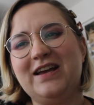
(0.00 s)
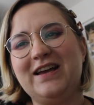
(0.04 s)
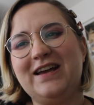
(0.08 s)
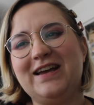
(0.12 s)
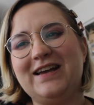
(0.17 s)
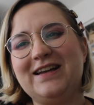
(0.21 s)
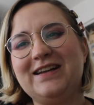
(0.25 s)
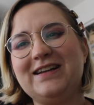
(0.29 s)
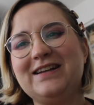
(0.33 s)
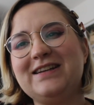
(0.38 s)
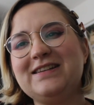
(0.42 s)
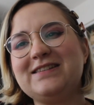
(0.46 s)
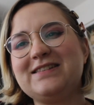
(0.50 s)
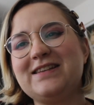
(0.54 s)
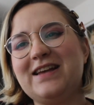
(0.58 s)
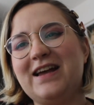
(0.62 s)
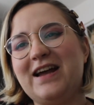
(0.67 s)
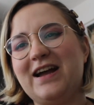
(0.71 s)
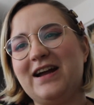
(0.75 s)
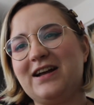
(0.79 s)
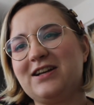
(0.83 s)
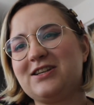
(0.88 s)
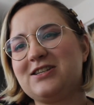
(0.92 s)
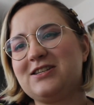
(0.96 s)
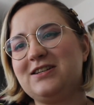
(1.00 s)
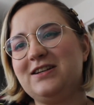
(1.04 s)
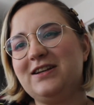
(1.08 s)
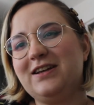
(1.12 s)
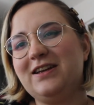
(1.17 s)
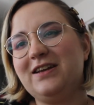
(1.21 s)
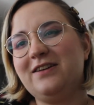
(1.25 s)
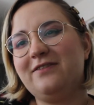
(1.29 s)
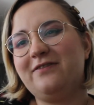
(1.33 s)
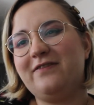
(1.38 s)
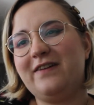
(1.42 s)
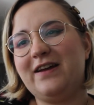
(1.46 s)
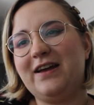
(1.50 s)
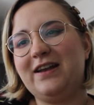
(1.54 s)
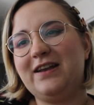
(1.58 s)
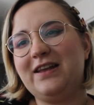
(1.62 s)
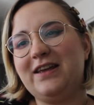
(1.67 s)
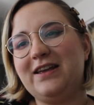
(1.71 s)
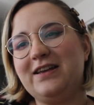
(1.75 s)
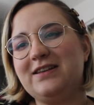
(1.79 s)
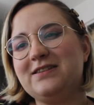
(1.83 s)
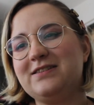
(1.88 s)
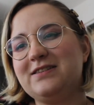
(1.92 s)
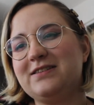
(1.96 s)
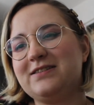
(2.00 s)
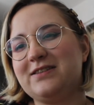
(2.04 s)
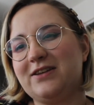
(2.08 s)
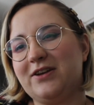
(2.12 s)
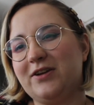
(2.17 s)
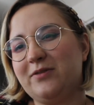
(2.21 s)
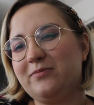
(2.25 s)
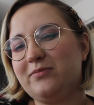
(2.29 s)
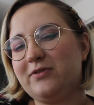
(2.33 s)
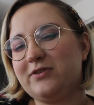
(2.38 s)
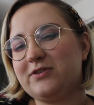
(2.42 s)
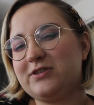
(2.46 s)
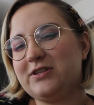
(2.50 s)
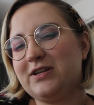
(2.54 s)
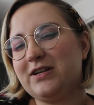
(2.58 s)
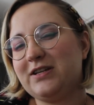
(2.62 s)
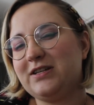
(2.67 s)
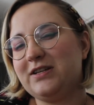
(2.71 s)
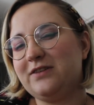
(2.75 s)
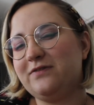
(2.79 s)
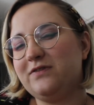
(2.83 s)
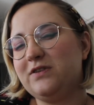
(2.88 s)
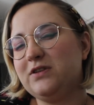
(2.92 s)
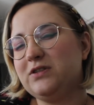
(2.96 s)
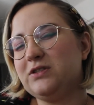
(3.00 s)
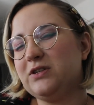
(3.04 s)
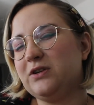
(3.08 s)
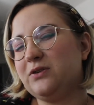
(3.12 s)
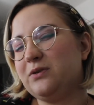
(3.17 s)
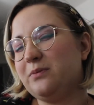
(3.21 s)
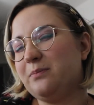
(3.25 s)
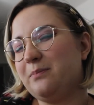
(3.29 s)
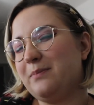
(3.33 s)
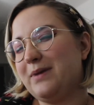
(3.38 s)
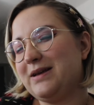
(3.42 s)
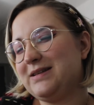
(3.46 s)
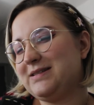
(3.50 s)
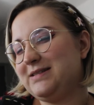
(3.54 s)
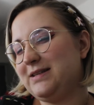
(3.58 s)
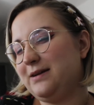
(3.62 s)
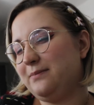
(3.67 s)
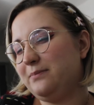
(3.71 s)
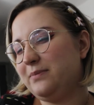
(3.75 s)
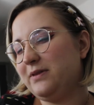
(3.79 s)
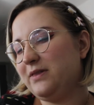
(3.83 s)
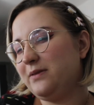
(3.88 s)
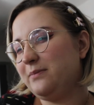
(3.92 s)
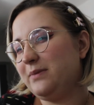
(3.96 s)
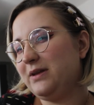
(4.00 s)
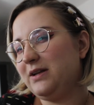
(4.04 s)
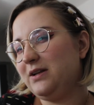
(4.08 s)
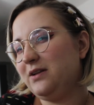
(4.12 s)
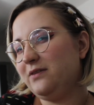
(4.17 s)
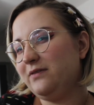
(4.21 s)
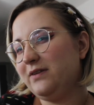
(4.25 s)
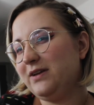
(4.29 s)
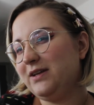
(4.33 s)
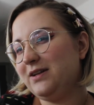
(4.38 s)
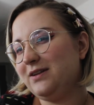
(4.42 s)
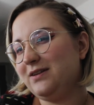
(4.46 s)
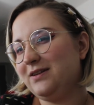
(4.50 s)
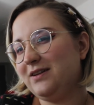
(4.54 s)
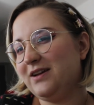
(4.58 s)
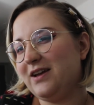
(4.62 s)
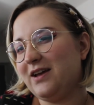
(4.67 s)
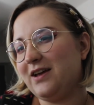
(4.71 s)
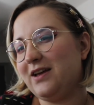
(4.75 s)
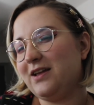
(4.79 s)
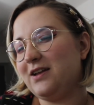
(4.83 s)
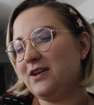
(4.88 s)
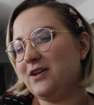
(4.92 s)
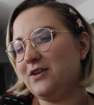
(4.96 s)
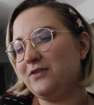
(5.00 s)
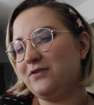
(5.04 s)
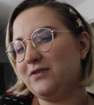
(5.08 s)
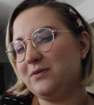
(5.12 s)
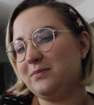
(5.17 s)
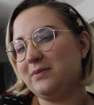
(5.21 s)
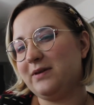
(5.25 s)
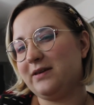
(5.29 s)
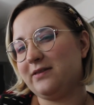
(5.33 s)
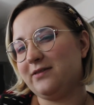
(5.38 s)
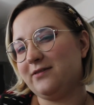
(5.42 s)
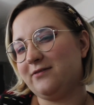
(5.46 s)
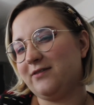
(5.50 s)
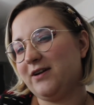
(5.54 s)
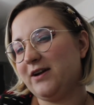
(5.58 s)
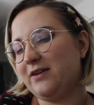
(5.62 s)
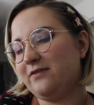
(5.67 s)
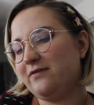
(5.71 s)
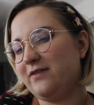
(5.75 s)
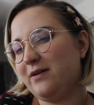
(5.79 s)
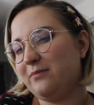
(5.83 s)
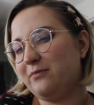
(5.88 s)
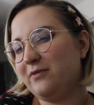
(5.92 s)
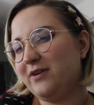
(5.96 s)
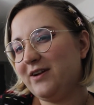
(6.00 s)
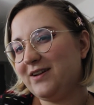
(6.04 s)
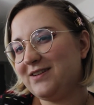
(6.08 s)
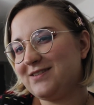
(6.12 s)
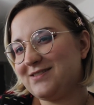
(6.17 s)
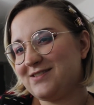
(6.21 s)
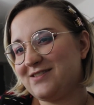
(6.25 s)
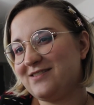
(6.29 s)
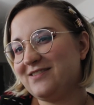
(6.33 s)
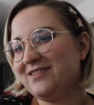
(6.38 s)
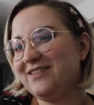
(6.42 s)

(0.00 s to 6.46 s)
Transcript: It is actually a fairly easy sewing project if you don't mess up in the middle of it and if you pick the right fabrics.